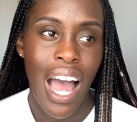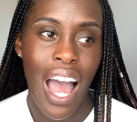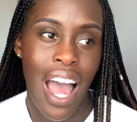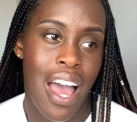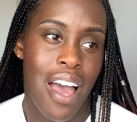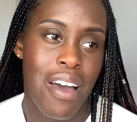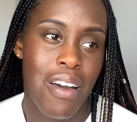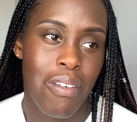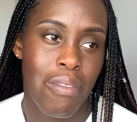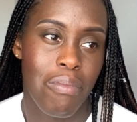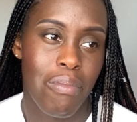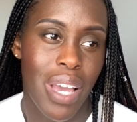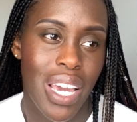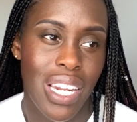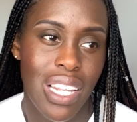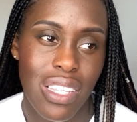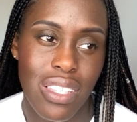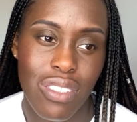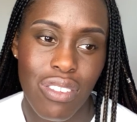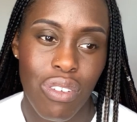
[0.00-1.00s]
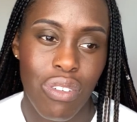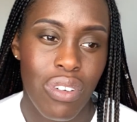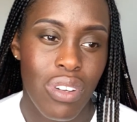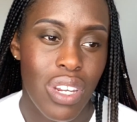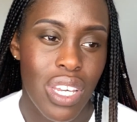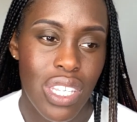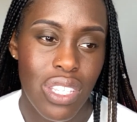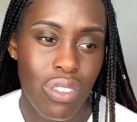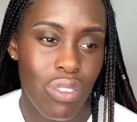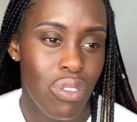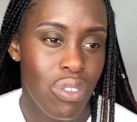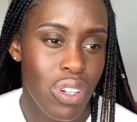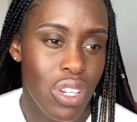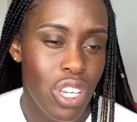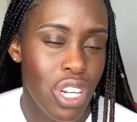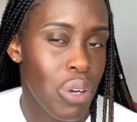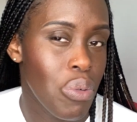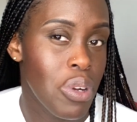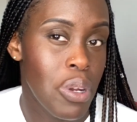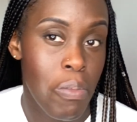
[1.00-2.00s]
And it's on,
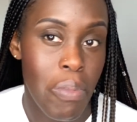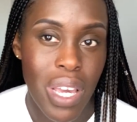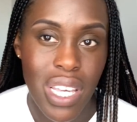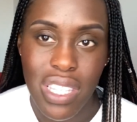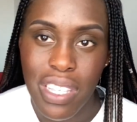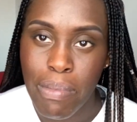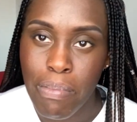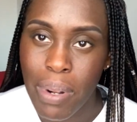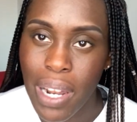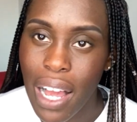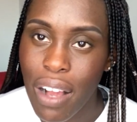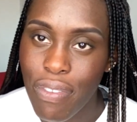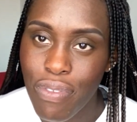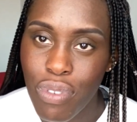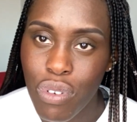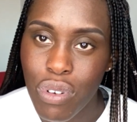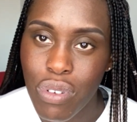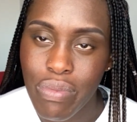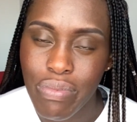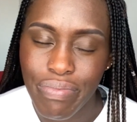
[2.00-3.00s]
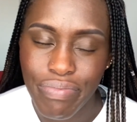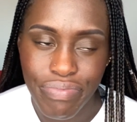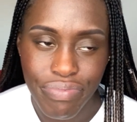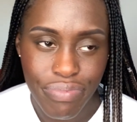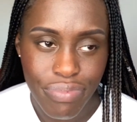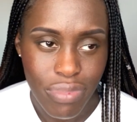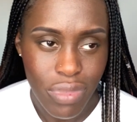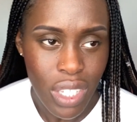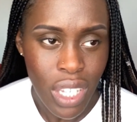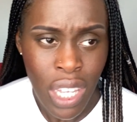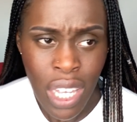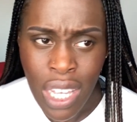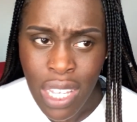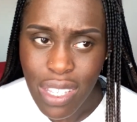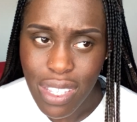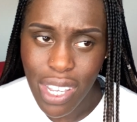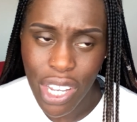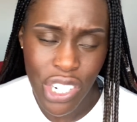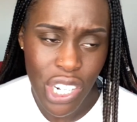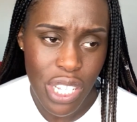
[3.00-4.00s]
an amazing platform
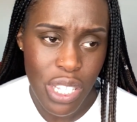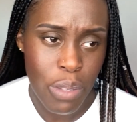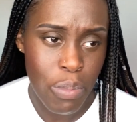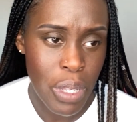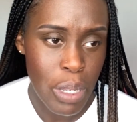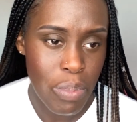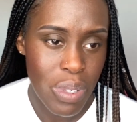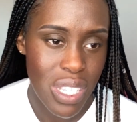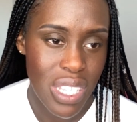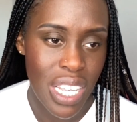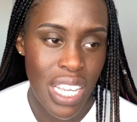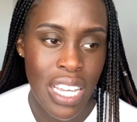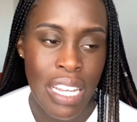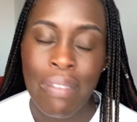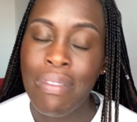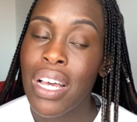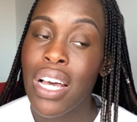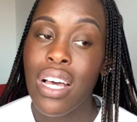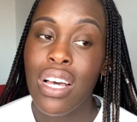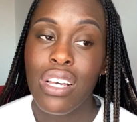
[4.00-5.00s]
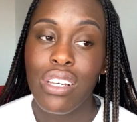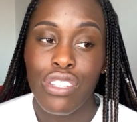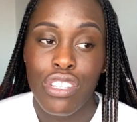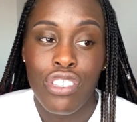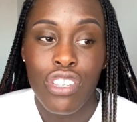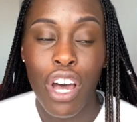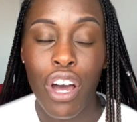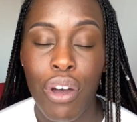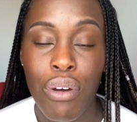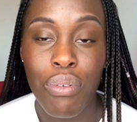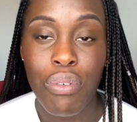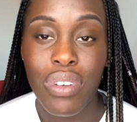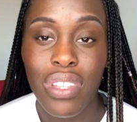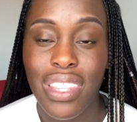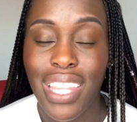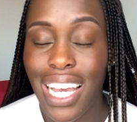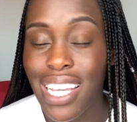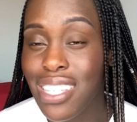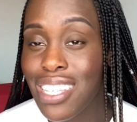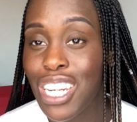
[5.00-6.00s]
such as the BBC. So
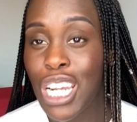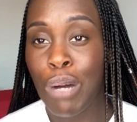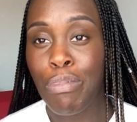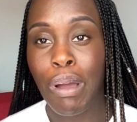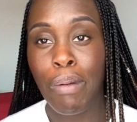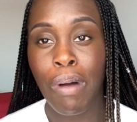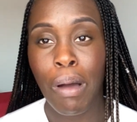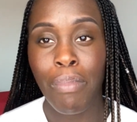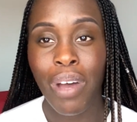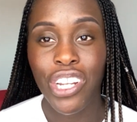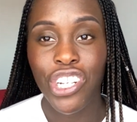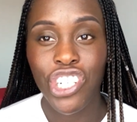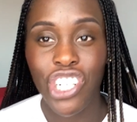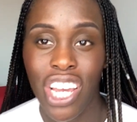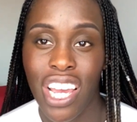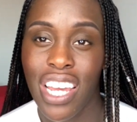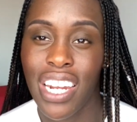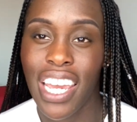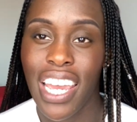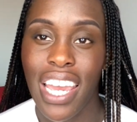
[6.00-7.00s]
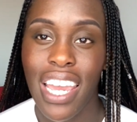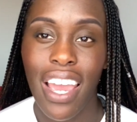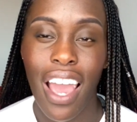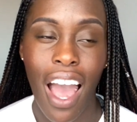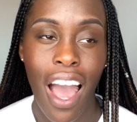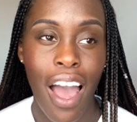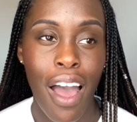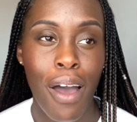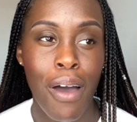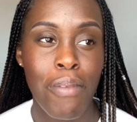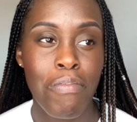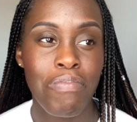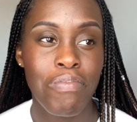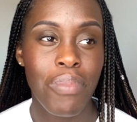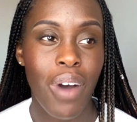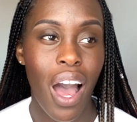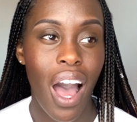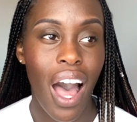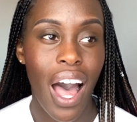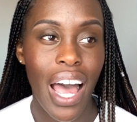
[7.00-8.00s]
that's a little bit about my journey.
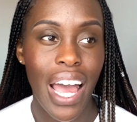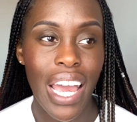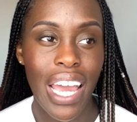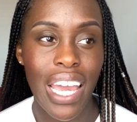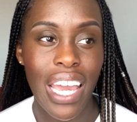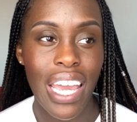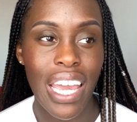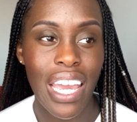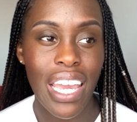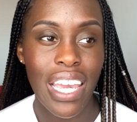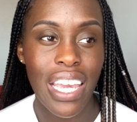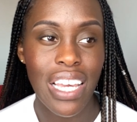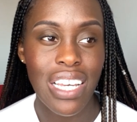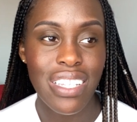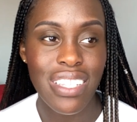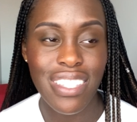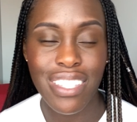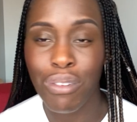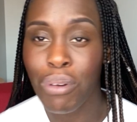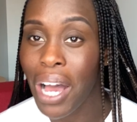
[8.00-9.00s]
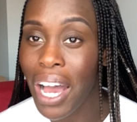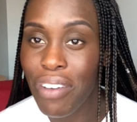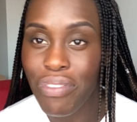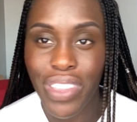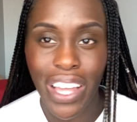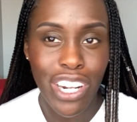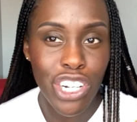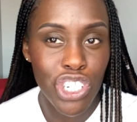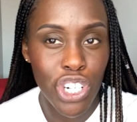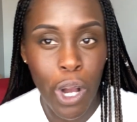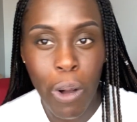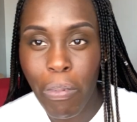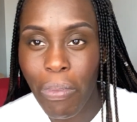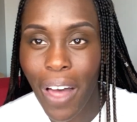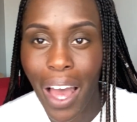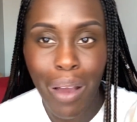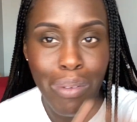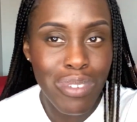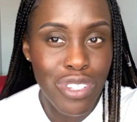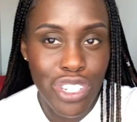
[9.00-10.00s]
I still have that job
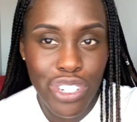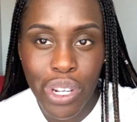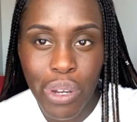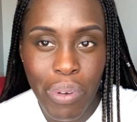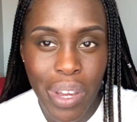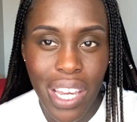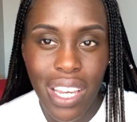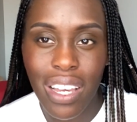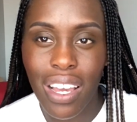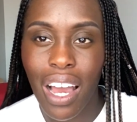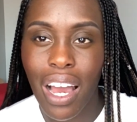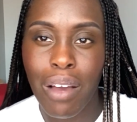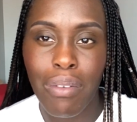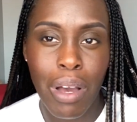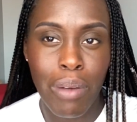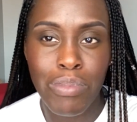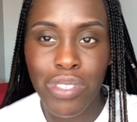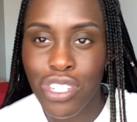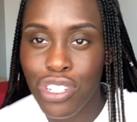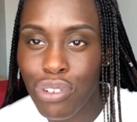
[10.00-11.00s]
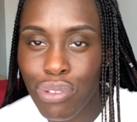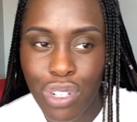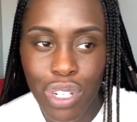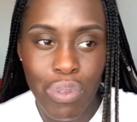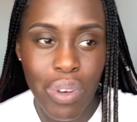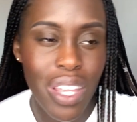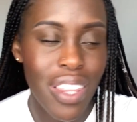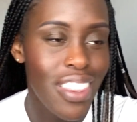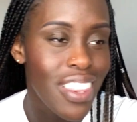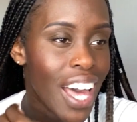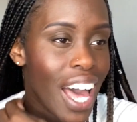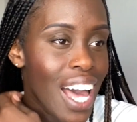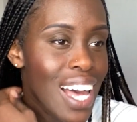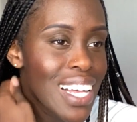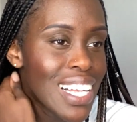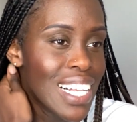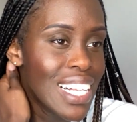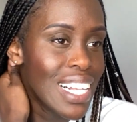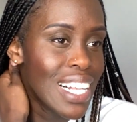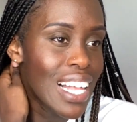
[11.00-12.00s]
that I was doing. I'm still doing
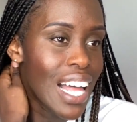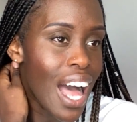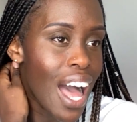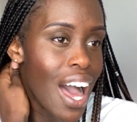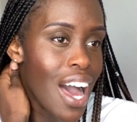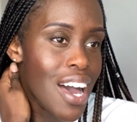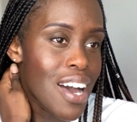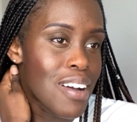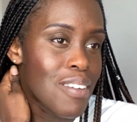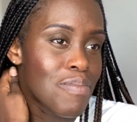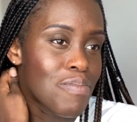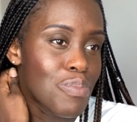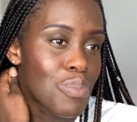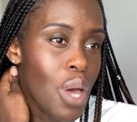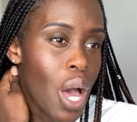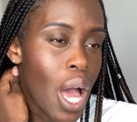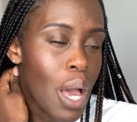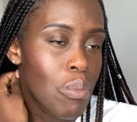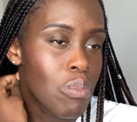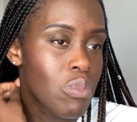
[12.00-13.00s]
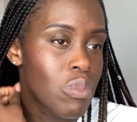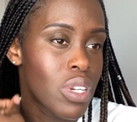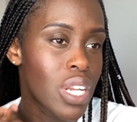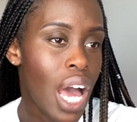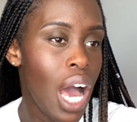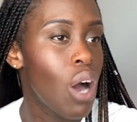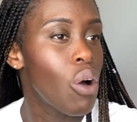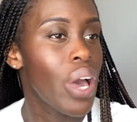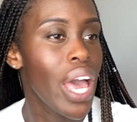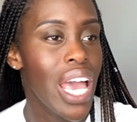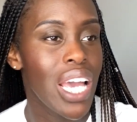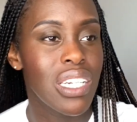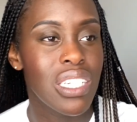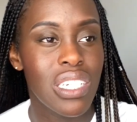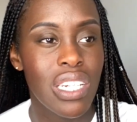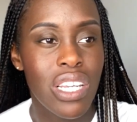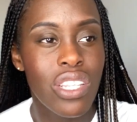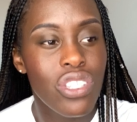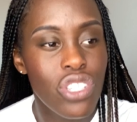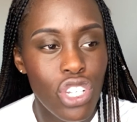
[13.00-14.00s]
that. I'm now
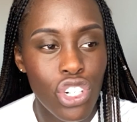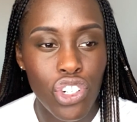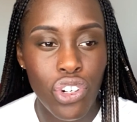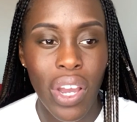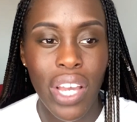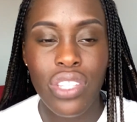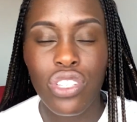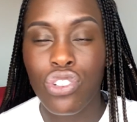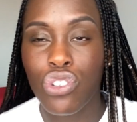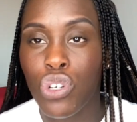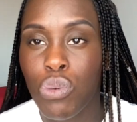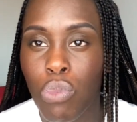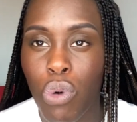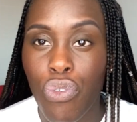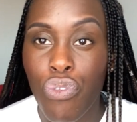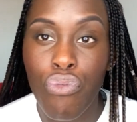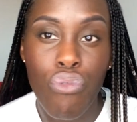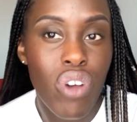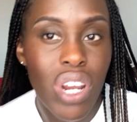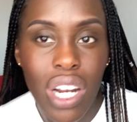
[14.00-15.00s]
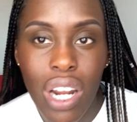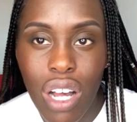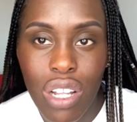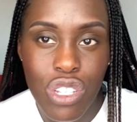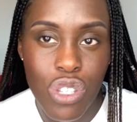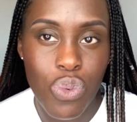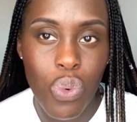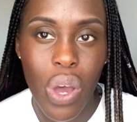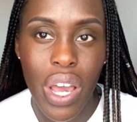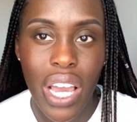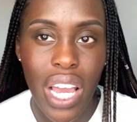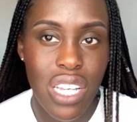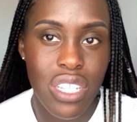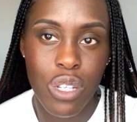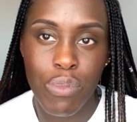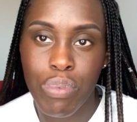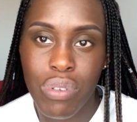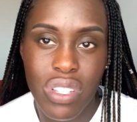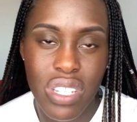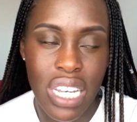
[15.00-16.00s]
heading into trying to do more freelance work as
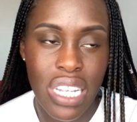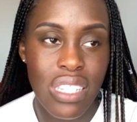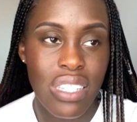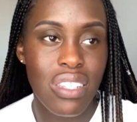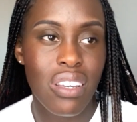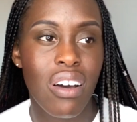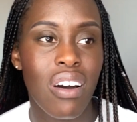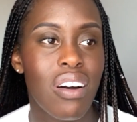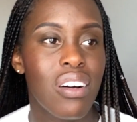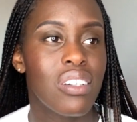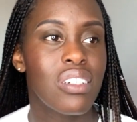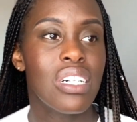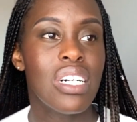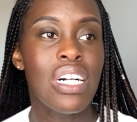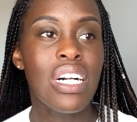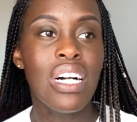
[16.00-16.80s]
a presenter.